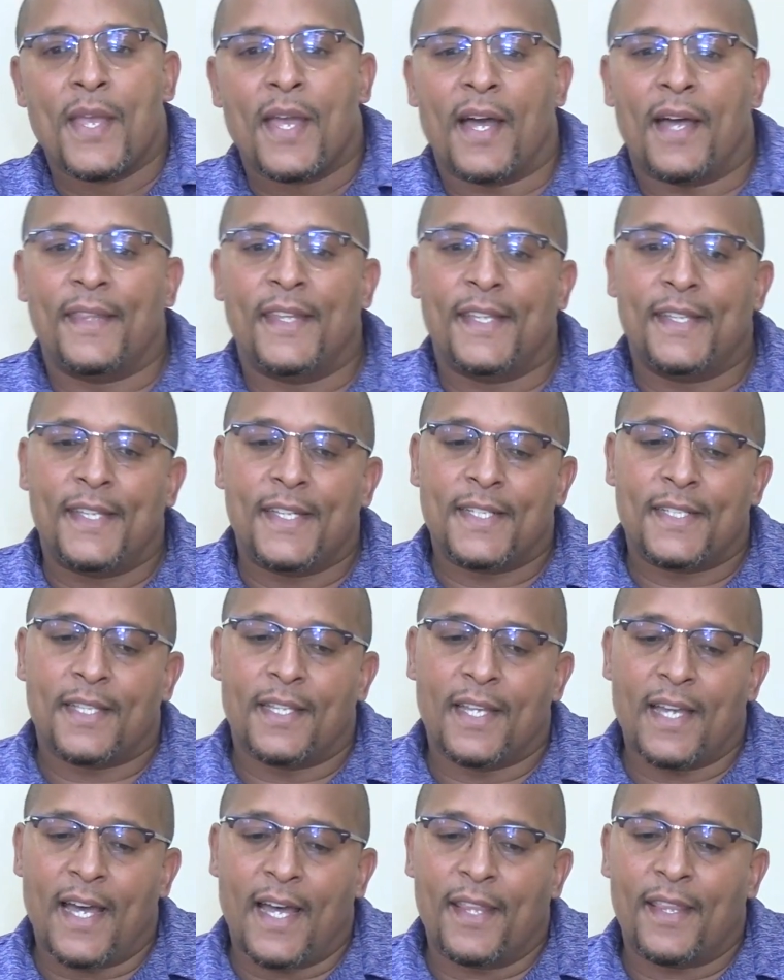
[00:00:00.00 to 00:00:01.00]
And then there's
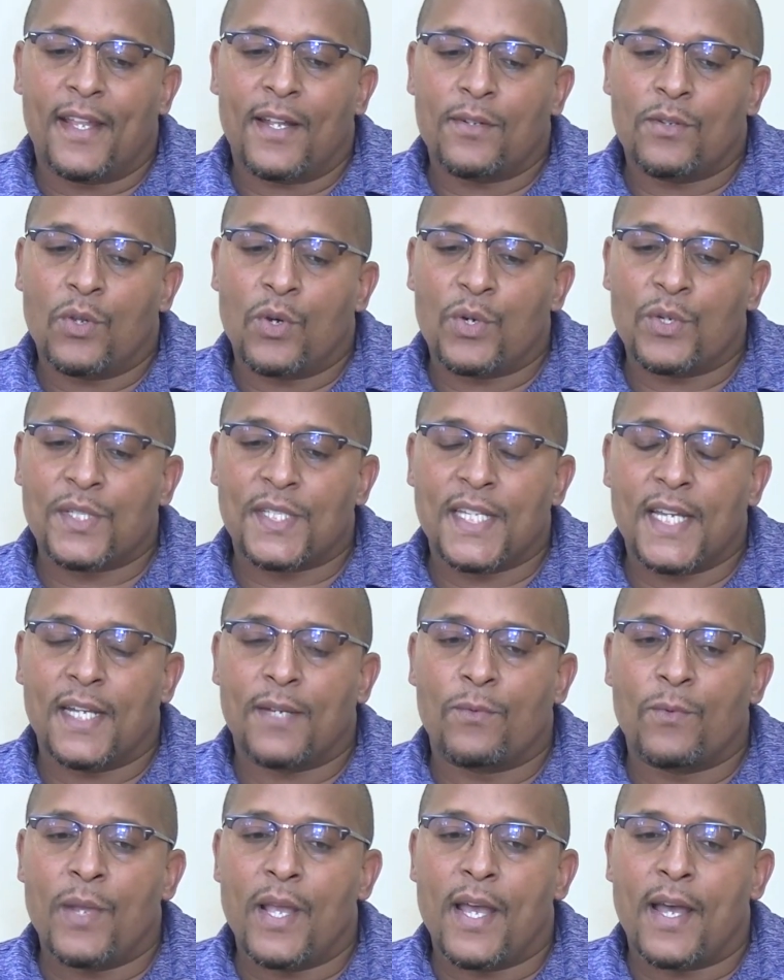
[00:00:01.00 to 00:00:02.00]
the other laws
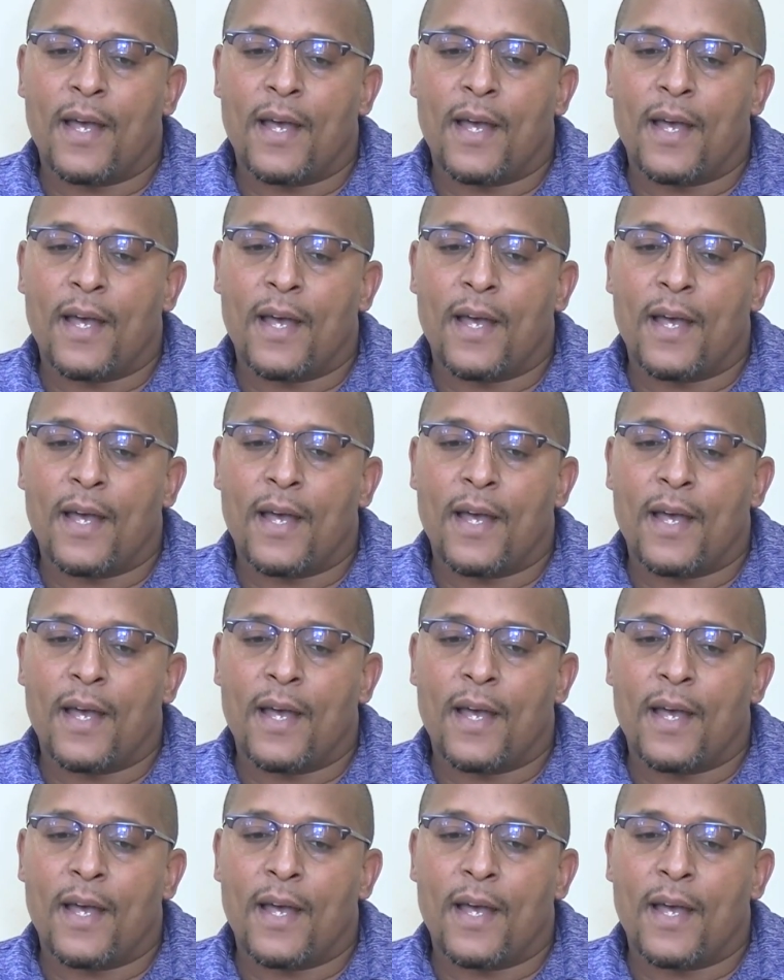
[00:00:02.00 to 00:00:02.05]
that